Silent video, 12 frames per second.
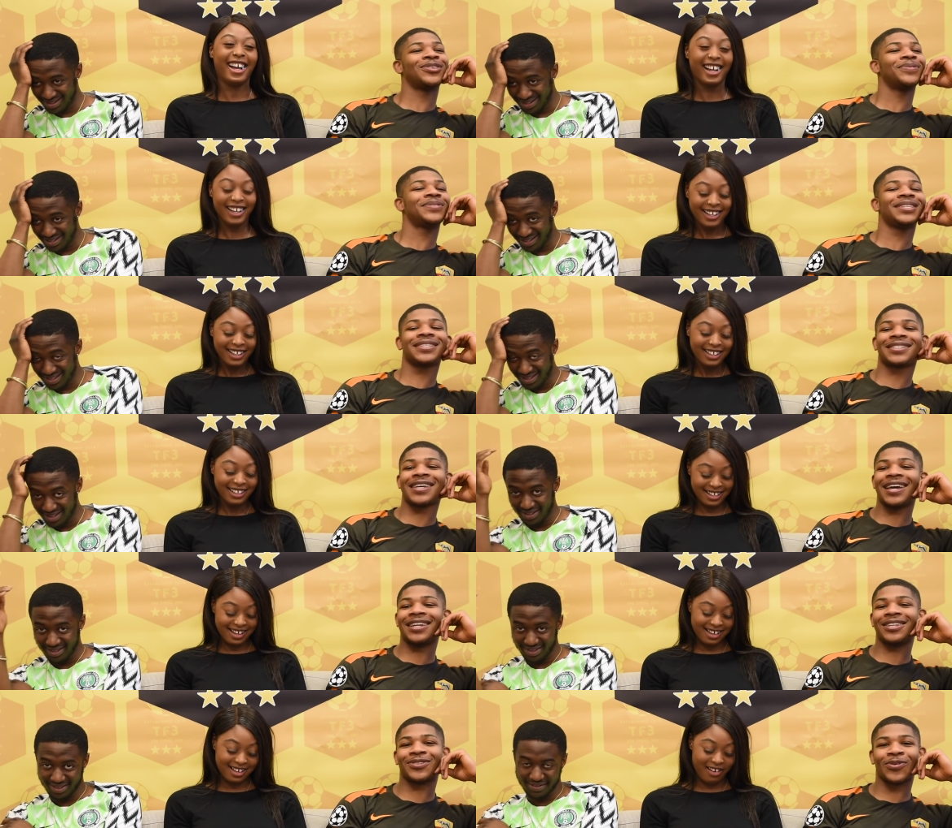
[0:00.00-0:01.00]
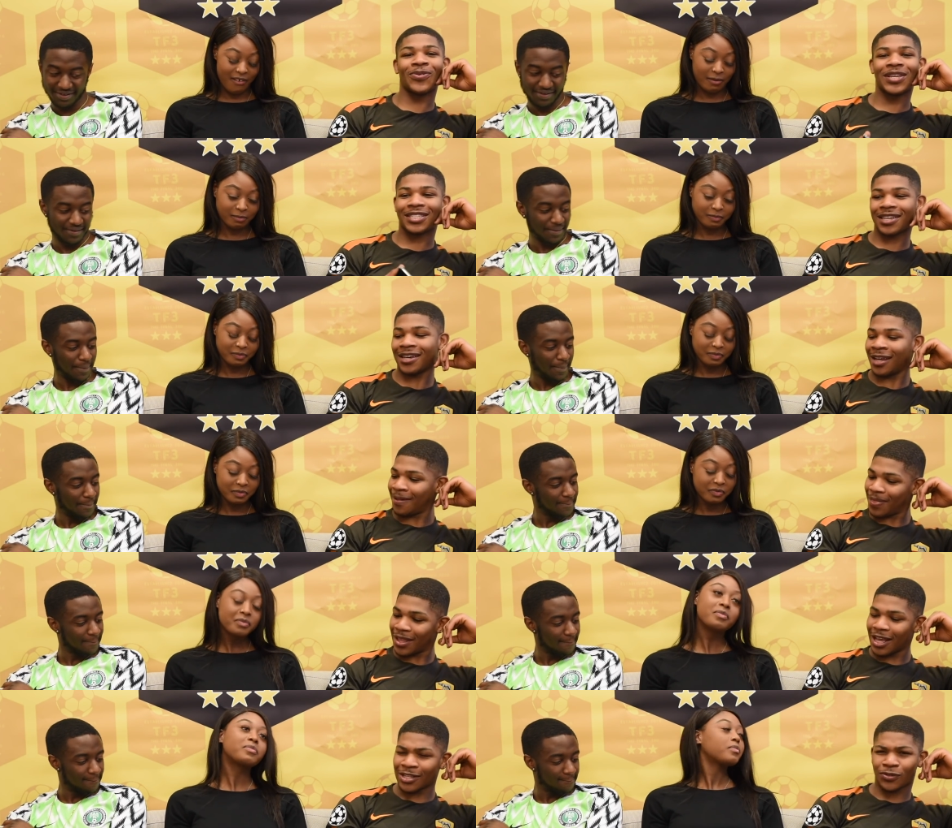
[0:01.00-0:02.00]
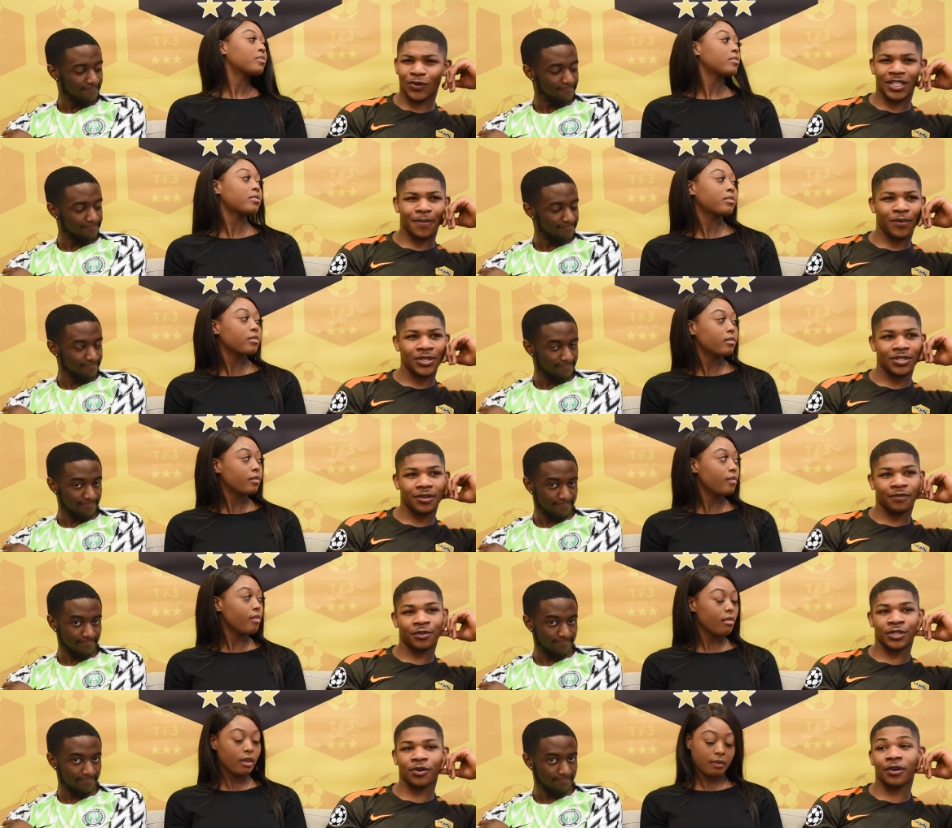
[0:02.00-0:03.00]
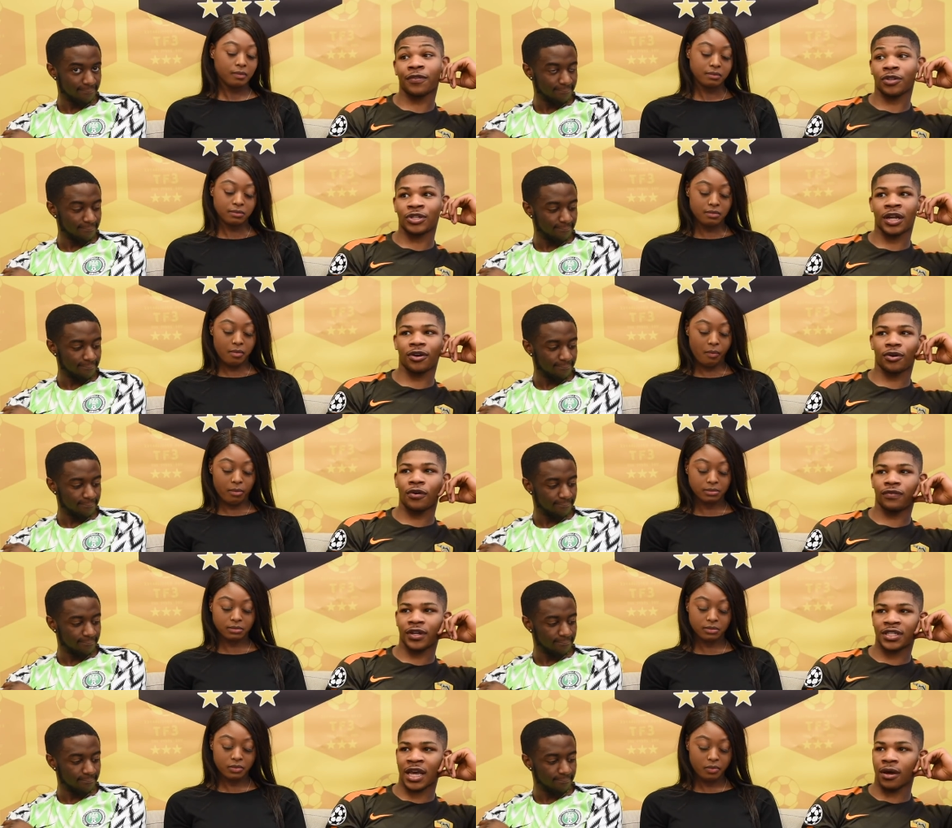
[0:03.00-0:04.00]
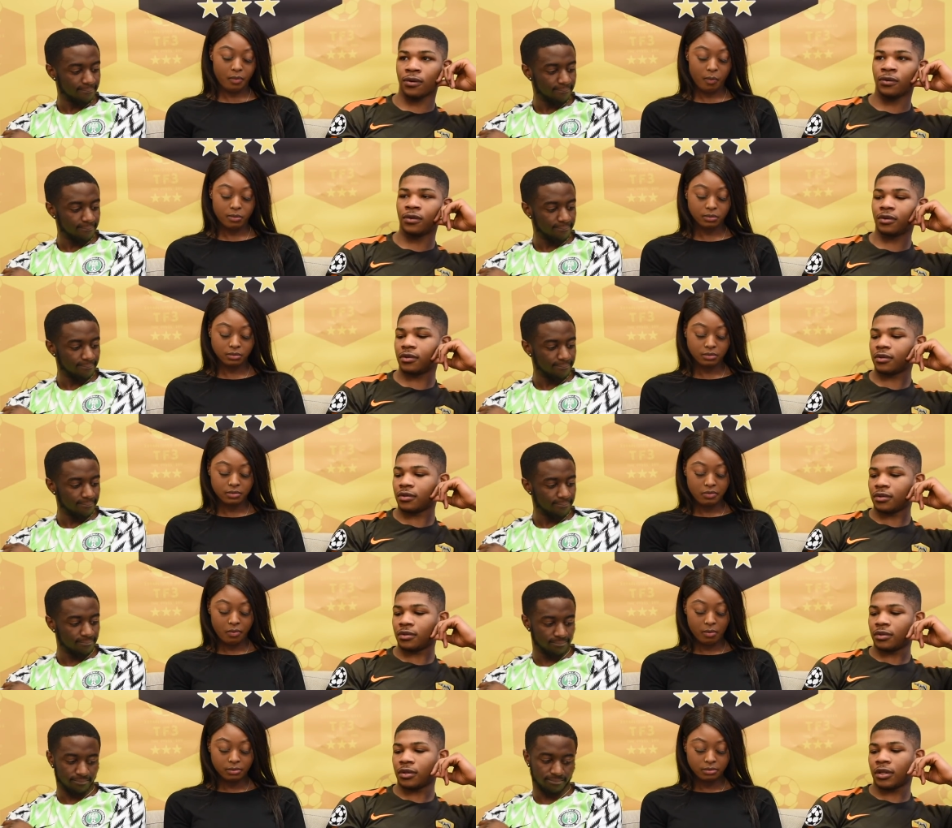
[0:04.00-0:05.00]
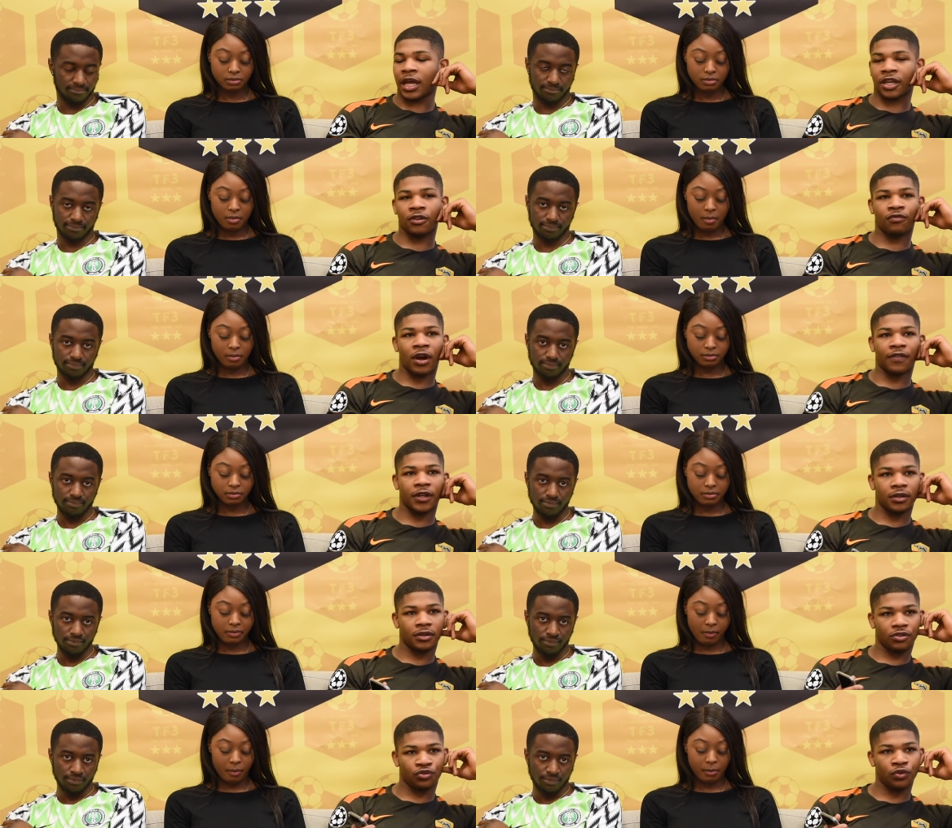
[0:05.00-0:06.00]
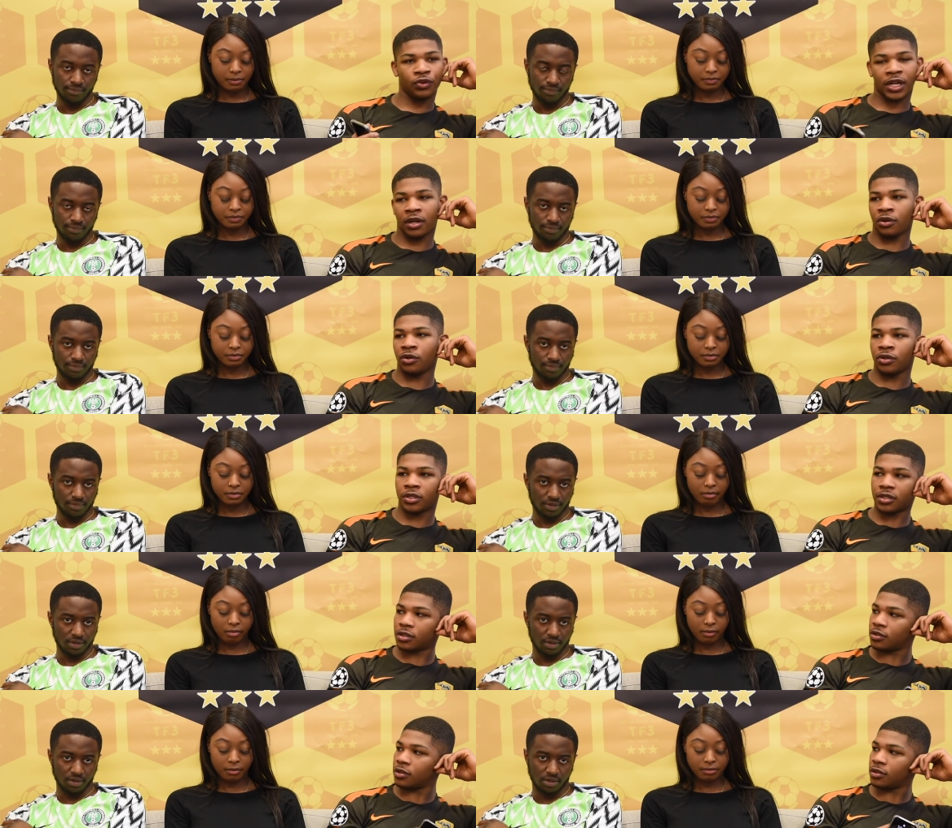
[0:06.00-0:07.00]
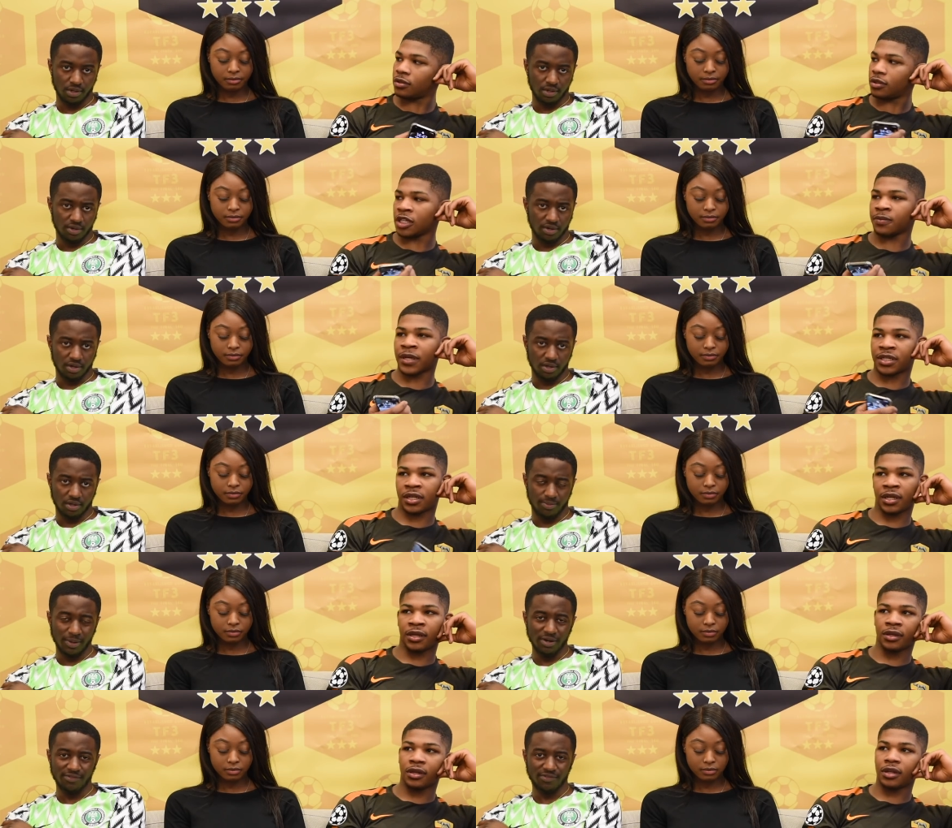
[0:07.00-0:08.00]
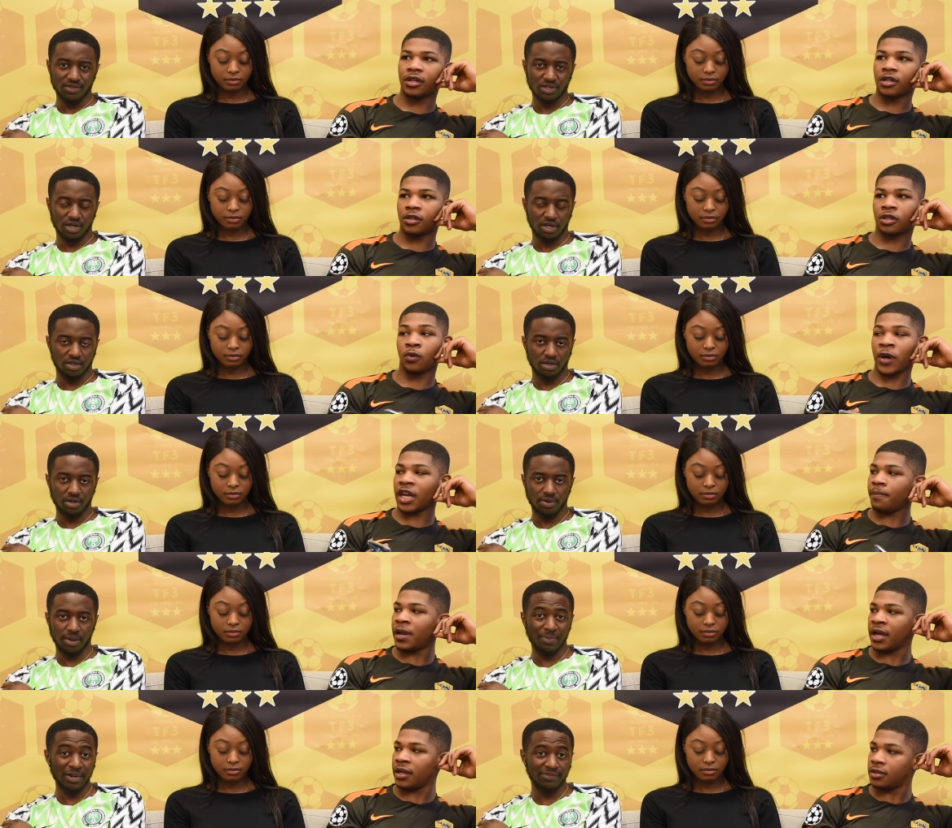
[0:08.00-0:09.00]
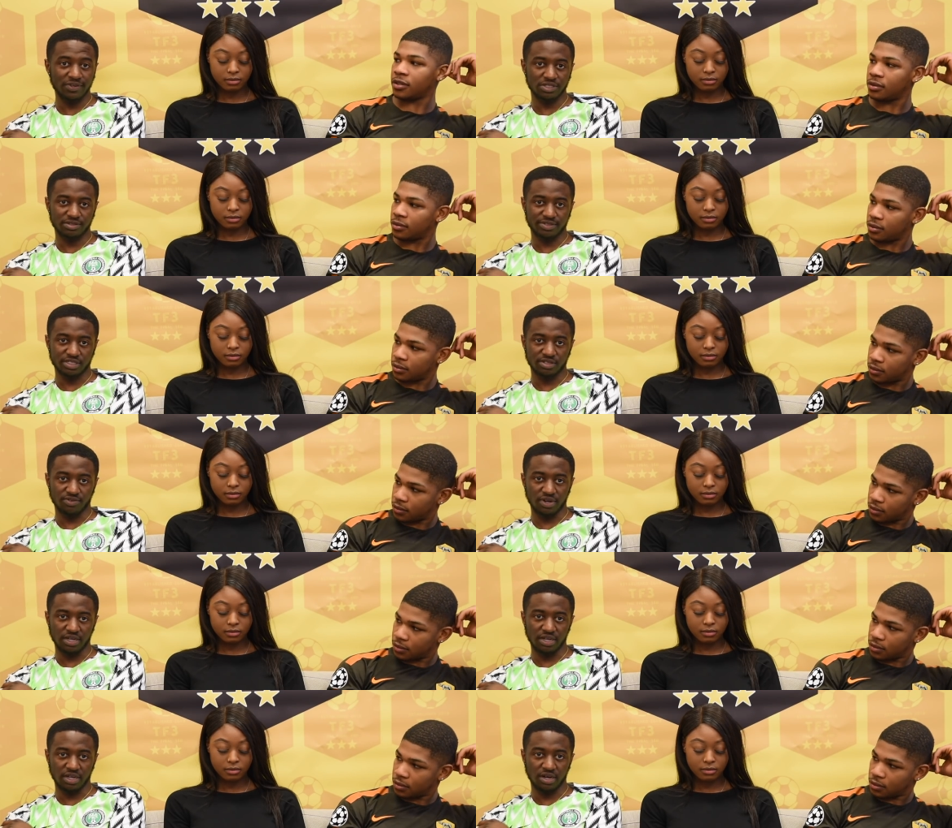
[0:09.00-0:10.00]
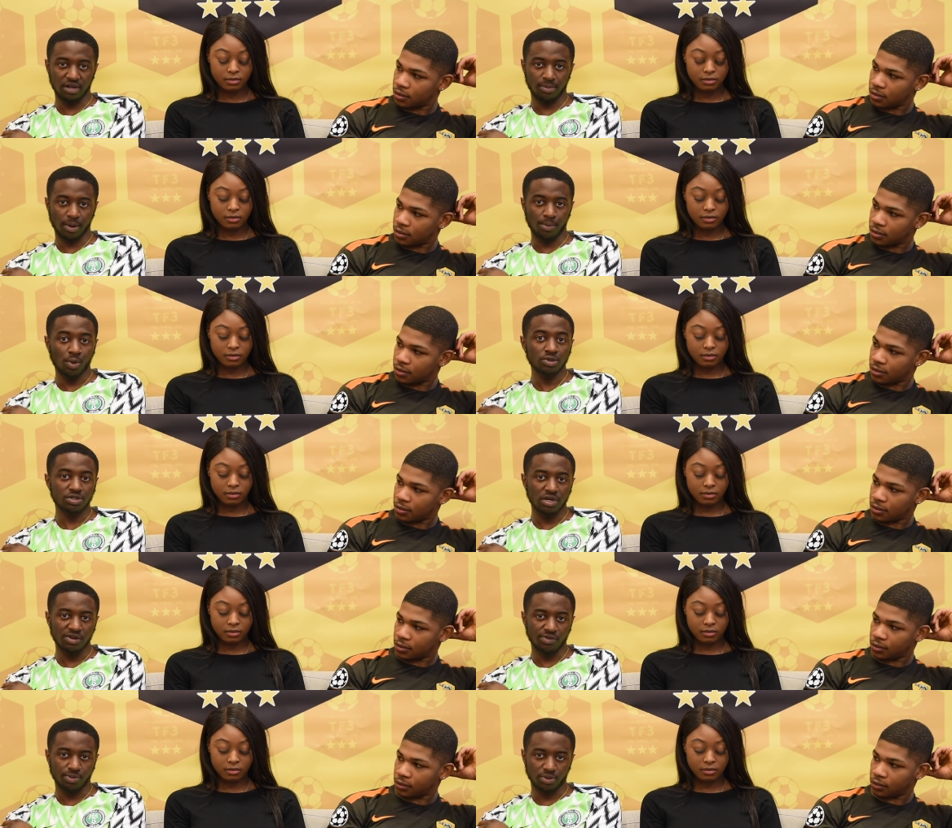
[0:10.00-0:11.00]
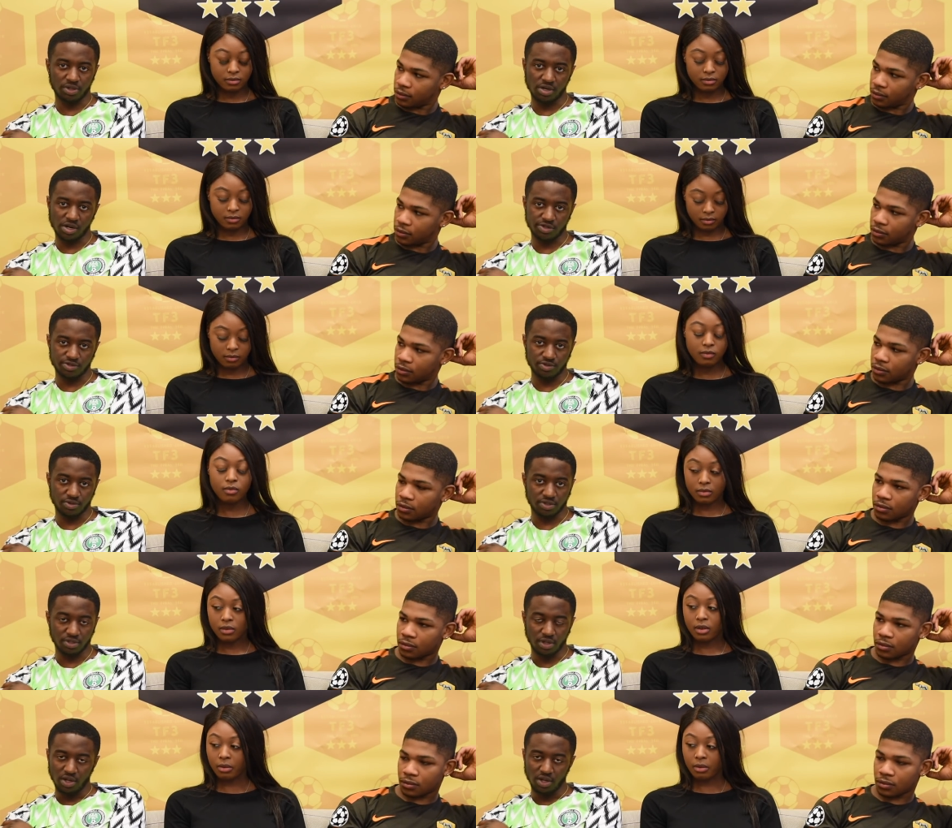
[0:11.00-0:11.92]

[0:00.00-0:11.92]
Speaker 1: a top six side is always a it's always a positive result if you're trying to go for a title. Like you'd rather
Speaker 2: draw than lose, especially the way they know, play. It benefits the rest of the league in it, but more so Liverpool than Arsenal because